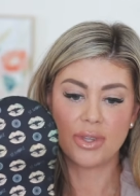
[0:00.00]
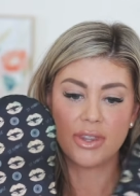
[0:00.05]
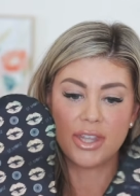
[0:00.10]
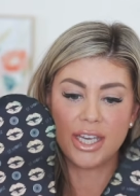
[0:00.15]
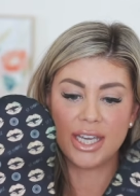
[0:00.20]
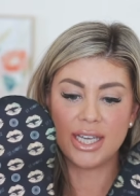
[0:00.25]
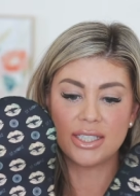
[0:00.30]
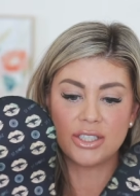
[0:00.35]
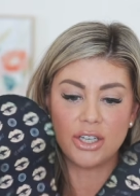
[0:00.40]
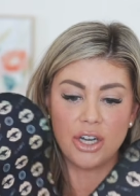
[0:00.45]

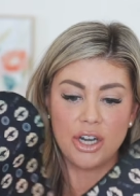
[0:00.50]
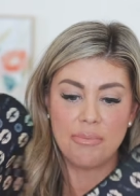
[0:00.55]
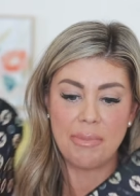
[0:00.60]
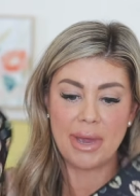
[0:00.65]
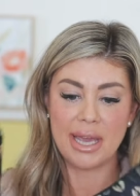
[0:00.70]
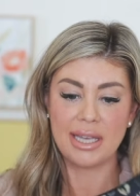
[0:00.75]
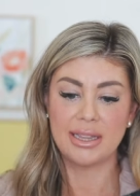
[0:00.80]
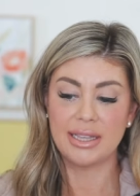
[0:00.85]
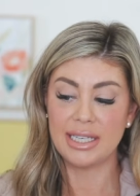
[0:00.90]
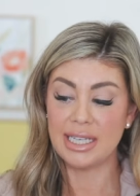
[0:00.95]
These are
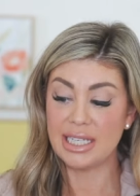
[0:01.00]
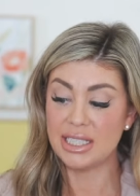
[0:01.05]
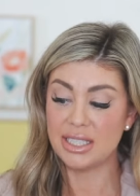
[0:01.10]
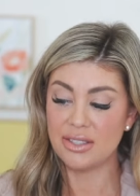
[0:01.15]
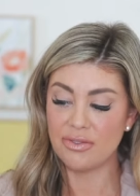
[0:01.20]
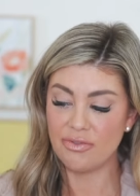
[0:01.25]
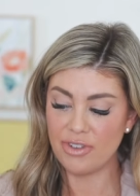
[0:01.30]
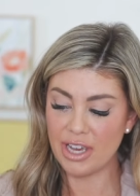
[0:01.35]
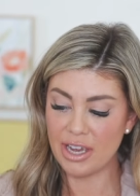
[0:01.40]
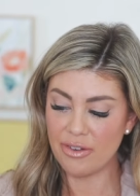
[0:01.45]
my
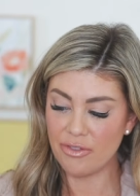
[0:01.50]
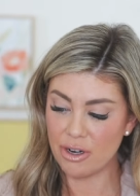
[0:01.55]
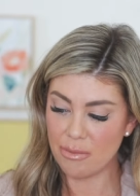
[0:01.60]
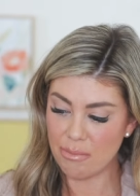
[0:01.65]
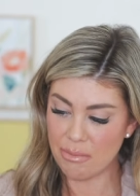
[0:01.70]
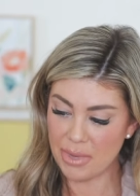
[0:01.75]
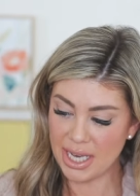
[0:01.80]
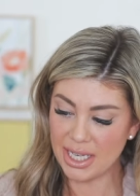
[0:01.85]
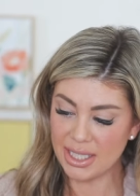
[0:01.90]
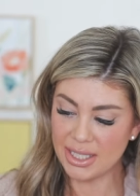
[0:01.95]
least
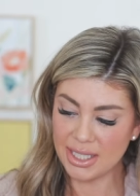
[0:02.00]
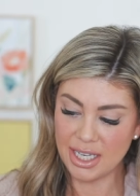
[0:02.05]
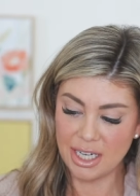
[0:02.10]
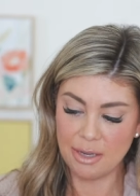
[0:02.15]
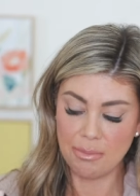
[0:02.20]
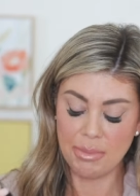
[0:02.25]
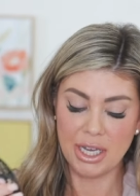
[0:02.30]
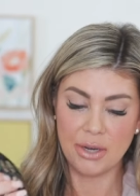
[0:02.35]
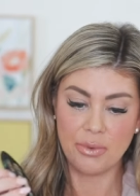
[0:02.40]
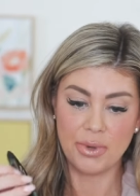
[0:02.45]
favorite mitts, and
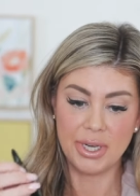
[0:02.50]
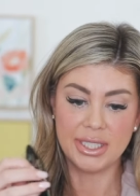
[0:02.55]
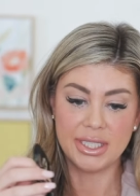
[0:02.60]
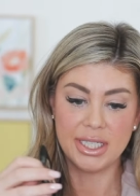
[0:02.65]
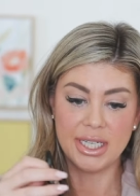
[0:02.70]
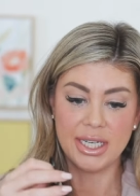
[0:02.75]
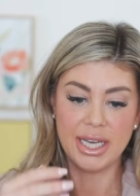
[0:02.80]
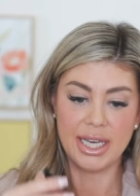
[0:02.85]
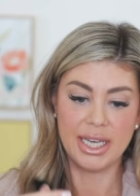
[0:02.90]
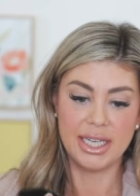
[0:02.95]
a big
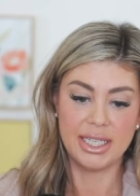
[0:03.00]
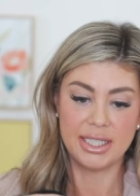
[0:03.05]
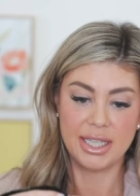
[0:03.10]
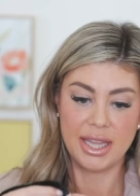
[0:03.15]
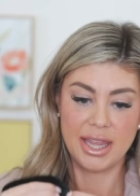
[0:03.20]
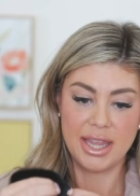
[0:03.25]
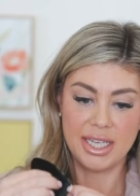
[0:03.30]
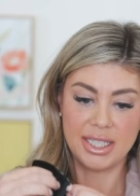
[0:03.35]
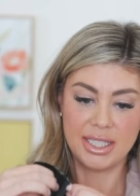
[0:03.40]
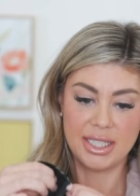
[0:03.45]
reason is
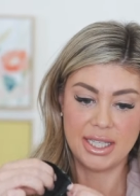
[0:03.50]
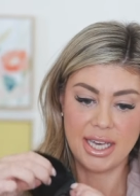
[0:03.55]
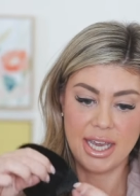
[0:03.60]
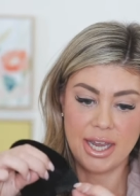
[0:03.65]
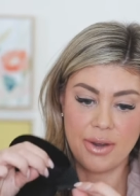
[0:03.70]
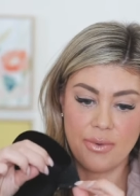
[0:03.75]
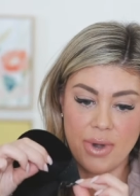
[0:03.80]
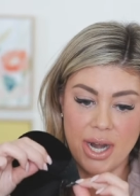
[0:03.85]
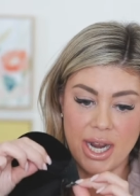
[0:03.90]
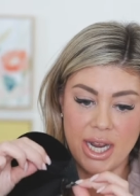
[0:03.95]
this
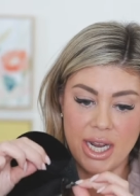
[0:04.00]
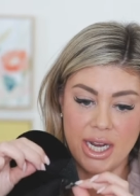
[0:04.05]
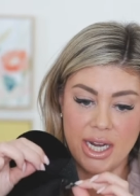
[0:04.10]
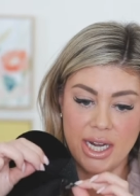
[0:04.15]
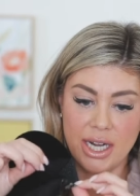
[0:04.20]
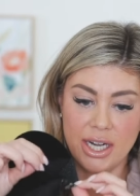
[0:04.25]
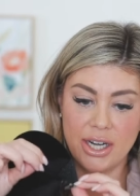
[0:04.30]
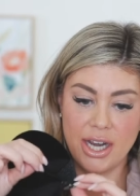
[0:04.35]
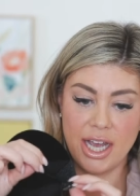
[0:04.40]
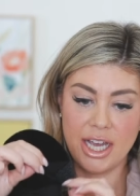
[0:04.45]
thing right
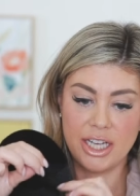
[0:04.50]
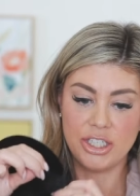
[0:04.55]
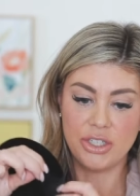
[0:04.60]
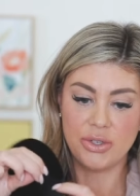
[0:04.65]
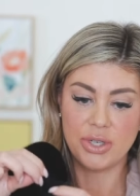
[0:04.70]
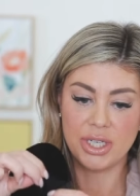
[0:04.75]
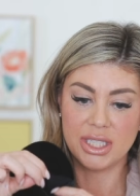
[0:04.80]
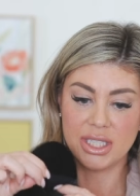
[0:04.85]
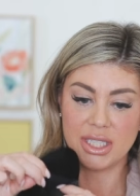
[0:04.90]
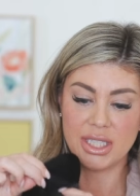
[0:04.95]
here. As
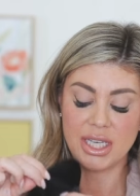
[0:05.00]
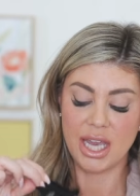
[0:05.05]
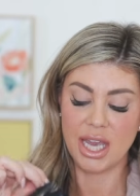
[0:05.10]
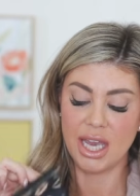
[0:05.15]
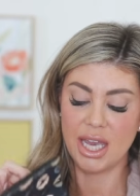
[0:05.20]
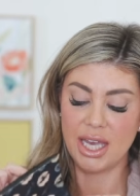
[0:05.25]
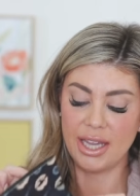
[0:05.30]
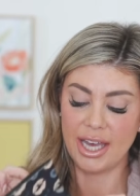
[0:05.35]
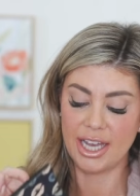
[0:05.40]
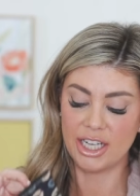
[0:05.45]
you can see,
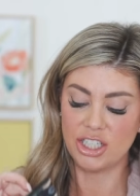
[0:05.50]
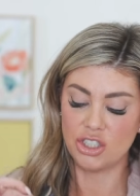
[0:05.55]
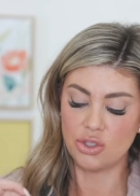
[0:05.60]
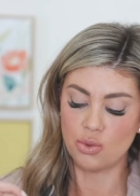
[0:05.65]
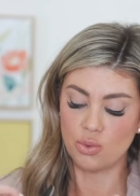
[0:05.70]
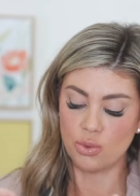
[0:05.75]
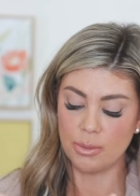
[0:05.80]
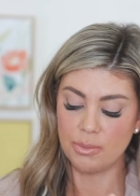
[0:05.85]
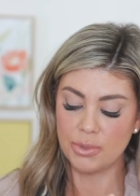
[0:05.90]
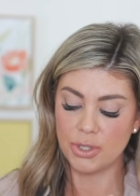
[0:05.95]
it like
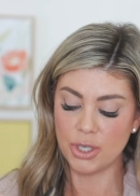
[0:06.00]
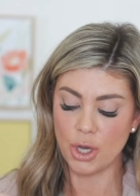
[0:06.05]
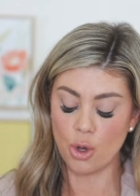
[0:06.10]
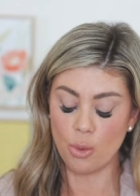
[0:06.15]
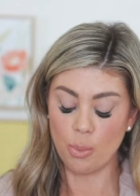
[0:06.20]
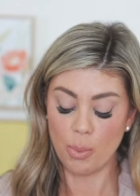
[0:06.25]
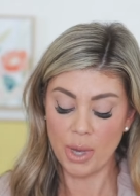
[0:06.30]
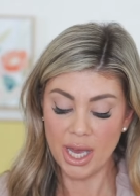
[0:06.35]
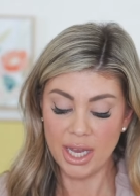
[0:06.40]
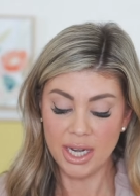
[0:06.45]
just rips
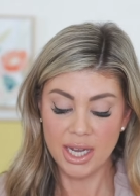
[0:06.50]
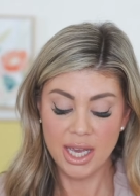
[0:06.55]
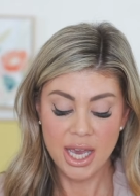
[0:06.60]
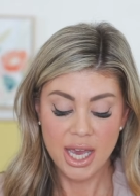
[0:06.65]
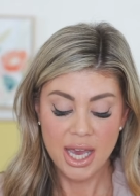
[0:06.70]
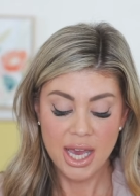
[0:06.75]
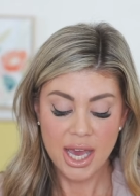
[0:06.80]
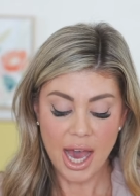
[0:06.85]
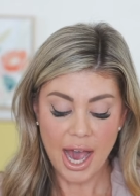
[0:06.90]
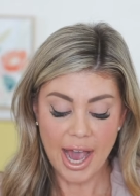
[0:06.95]
open.
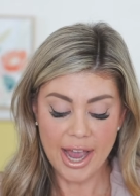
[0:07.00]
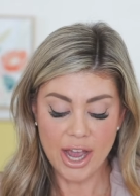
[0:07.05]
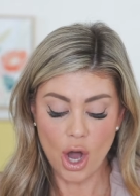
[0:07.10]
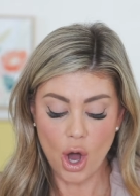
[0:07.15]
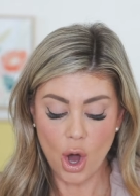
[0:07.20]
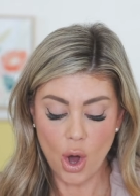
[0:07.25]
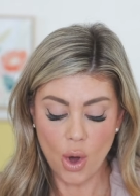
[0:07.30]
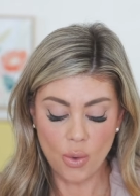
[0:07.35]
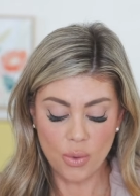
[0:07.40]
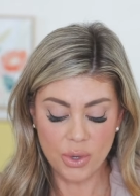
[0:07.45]
I
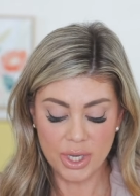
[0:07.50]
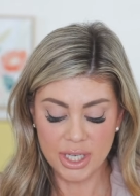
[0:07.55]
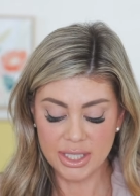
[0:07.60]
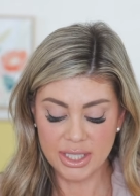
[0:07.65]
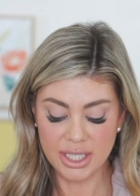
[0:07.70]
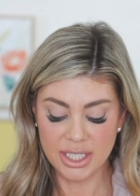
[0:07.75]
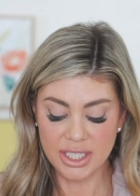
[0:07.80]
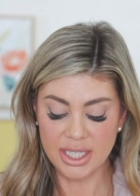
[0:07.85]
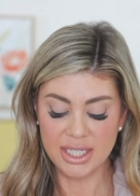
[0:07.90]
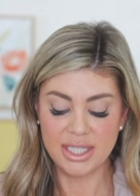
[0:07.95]

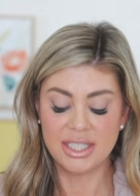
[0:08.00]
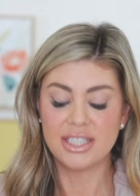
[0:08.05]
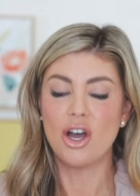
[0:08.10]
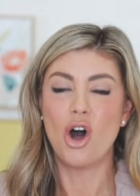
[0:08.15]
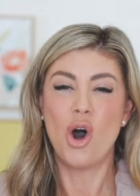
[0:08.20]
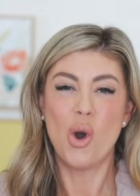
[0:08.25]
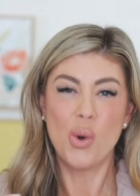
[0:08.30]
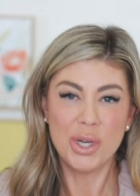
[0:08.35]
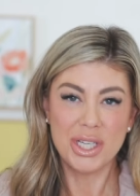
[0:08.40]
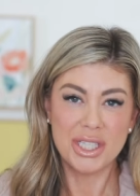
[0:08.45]
always, it just
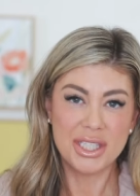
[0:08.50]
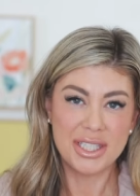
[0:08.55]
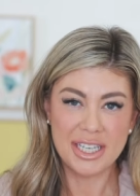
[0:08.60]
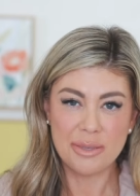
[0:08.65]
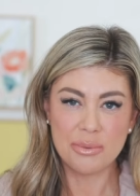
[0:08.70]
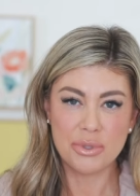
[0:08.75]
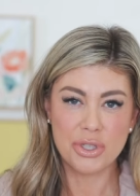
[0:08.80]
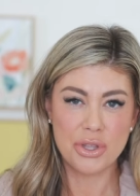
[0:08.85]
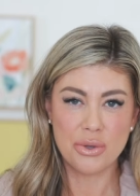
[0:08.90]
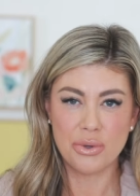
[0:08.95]
always
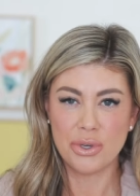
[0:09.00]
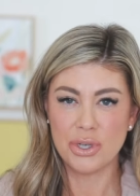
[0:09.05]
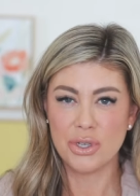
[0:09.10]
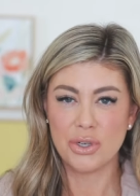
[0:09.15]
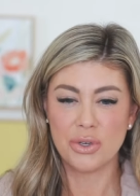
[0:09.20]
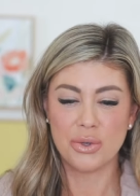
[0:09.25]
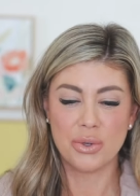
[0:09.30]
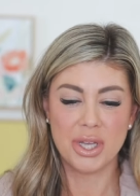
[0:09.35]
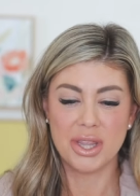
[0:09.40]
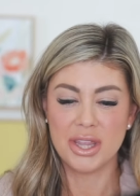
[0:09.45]
seeps
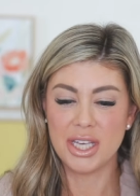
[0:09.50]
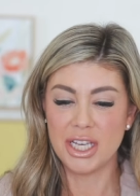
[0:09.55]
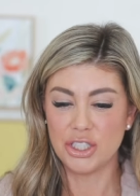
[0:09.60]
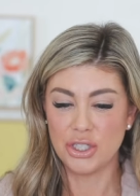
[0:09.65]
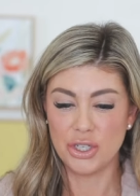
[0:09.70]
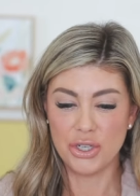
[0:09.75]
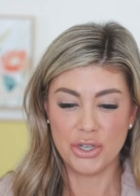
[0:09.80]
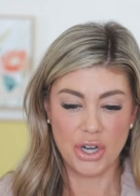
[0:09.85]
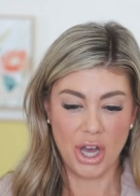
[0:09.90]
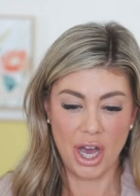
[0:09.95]
through. These
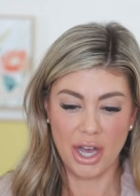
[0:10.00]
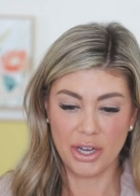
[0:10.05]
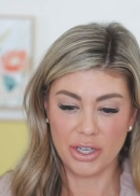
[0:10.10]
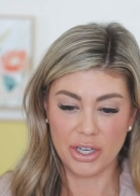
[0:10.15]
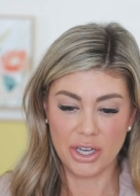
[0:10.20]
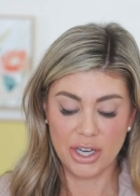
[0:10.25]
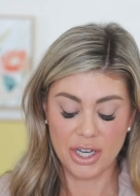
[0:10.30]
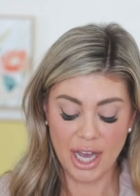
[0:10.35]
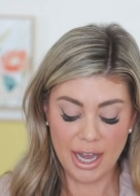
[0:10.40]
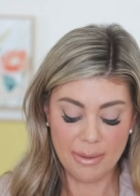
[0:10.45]
are not
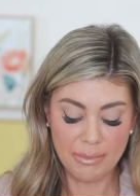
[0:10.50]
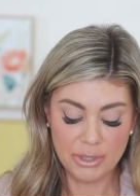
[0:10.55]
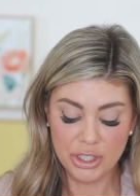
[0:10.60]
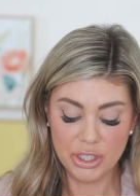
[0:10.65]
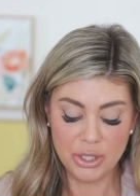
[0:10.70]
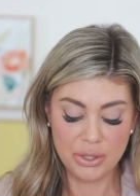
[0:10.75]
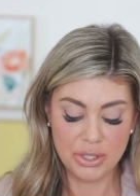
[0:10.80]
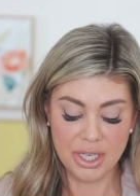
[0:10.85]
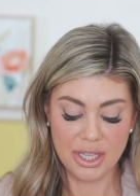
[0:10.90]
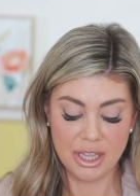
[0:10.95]
good. I'm
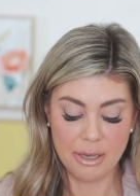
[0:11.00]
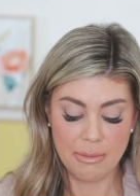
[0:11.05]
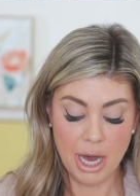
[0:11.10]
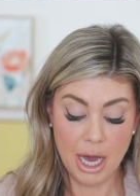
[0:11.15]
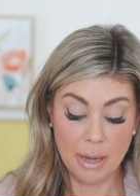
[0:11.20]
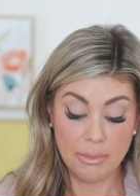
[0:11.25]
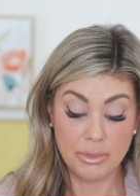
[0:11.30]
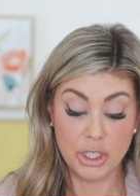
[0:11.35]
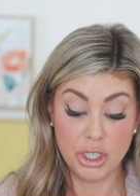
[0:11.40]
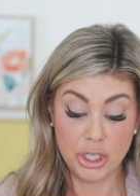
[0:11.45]
just using them
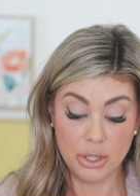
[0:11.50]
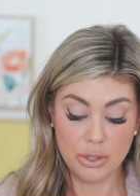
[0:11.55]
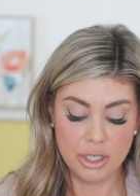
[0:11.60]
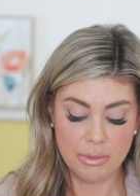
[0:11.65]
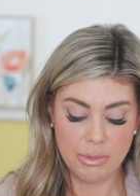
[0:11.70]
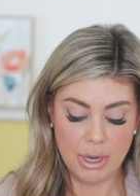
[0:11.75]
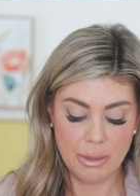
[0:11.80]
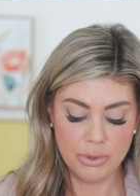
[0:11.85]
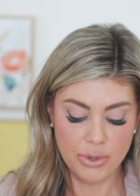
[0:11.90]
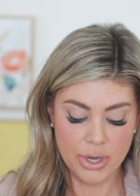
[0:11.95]
up to use
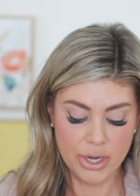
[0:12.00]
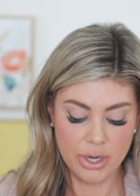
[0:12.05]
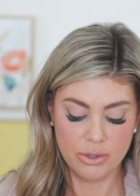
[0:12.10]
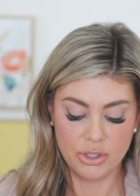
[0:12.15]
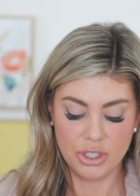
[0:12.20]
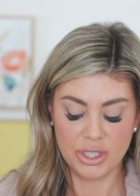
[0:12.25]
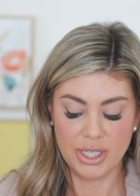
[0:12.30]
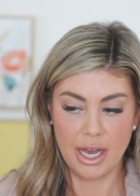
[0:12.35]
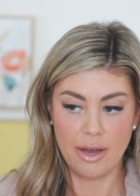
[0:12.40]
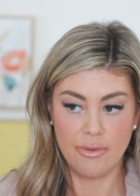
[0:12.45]
them up so I
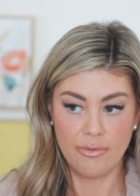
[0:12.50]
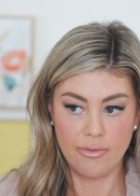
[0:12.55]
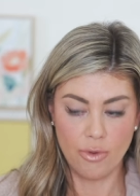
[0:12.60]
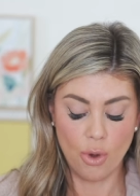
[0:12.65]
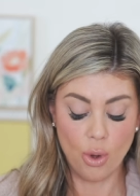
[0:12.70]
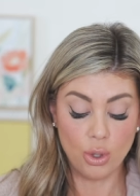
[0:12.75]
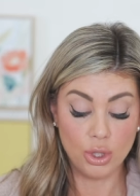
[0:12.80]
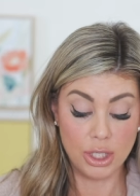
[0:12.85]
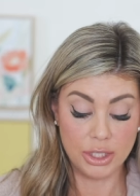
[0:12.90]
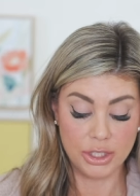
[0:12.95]
don't just have
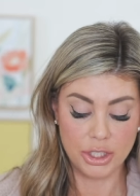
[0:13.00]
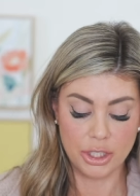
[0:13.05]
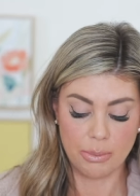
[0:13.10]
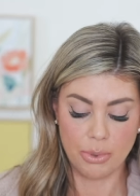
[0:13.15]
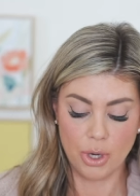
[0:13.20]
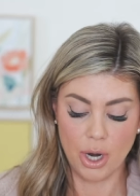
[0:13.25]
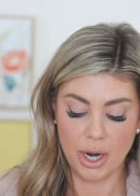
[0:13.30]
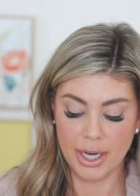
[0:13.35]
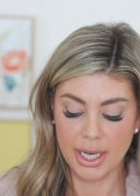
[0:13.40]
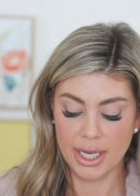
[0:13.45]
hold on to the
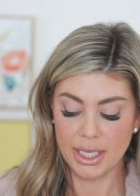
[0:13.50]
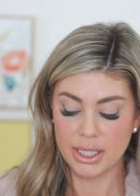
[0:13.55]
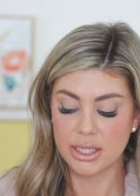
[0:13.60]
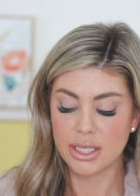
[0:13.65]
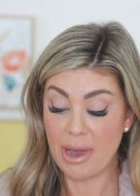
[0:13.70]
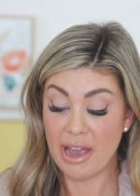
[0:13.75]
products.